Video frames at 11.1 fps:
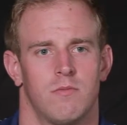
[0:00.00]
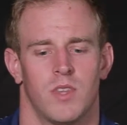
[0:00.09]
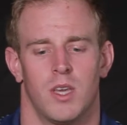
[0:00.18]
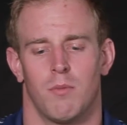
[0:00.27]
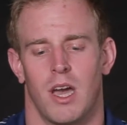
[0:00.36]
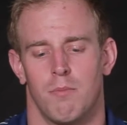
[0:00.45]

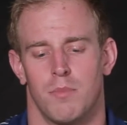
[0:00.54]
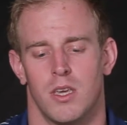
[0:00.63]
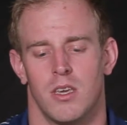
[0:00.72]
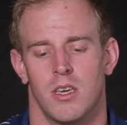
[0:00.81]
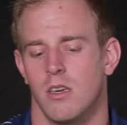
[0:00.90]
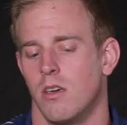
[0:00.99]
It might
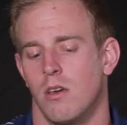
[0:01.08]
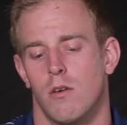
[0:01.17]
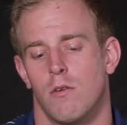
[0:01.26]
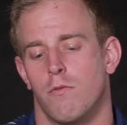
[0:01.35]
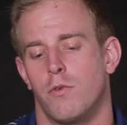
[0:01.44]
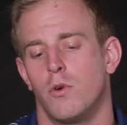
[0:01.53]
be
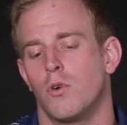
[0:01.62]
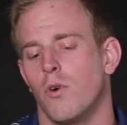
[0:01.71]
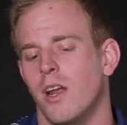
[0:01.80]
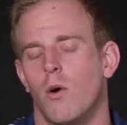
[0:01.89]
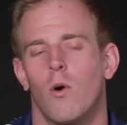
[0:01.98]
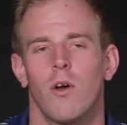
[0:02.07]
food
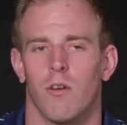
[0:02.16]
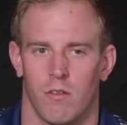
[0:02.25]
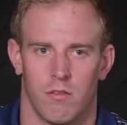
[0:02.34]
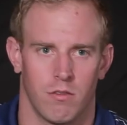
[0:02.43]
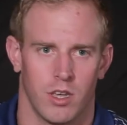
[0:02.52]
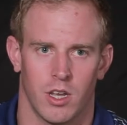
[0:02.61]
grade oil
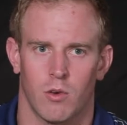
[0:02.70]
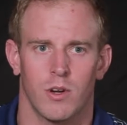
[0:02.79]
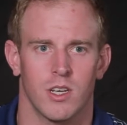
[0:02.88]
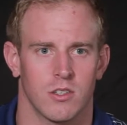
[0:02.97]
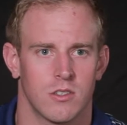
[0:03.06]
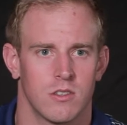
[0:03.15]
and
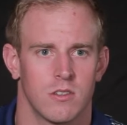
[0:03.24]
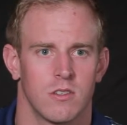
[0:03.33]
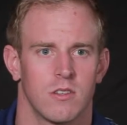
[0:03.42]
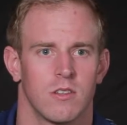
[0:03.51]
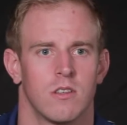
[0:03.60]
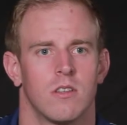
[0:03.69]
grease
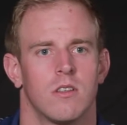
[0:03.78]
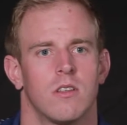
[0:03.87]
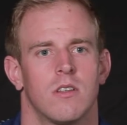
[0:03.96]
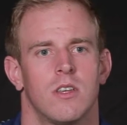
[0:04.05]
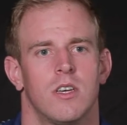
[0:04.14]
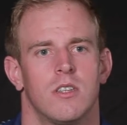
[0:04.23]

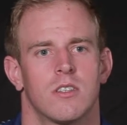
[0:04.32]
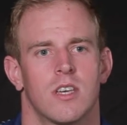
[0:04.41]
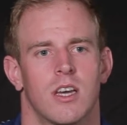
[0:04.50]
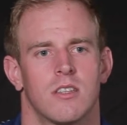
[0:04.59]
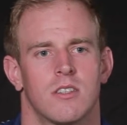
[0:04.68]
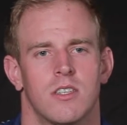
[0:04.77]

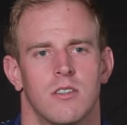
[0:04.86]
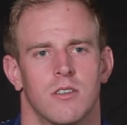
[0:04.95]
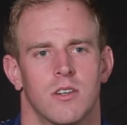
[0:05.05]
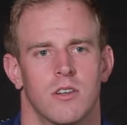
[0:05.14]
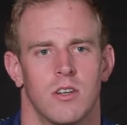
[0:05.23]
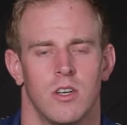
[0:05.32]
inside the
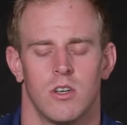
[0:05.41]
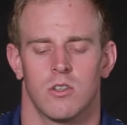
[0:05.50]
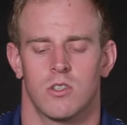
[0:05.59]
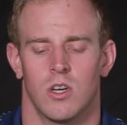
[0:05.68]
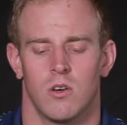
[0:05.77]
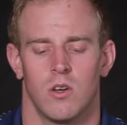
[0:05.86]
cylinder.
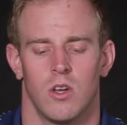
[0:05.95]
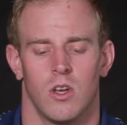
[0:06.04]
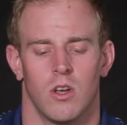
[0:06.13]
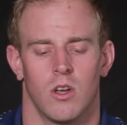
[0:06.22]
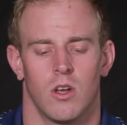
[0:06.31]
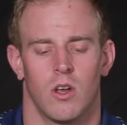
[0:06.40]
So
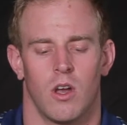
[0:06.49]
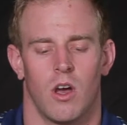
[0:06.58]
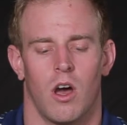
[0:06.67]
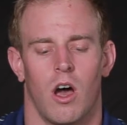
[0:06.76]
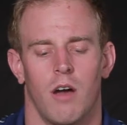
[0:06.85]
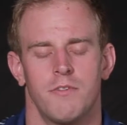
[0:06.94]

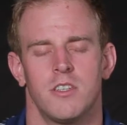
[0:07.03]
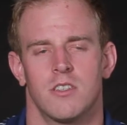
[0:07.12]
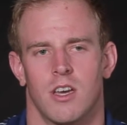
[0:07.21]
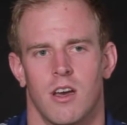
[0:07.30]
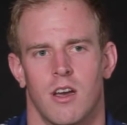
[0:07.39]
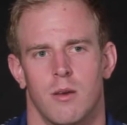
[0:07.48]

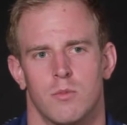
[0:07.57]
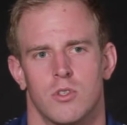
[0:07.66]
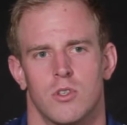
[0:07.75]
Oftentimes,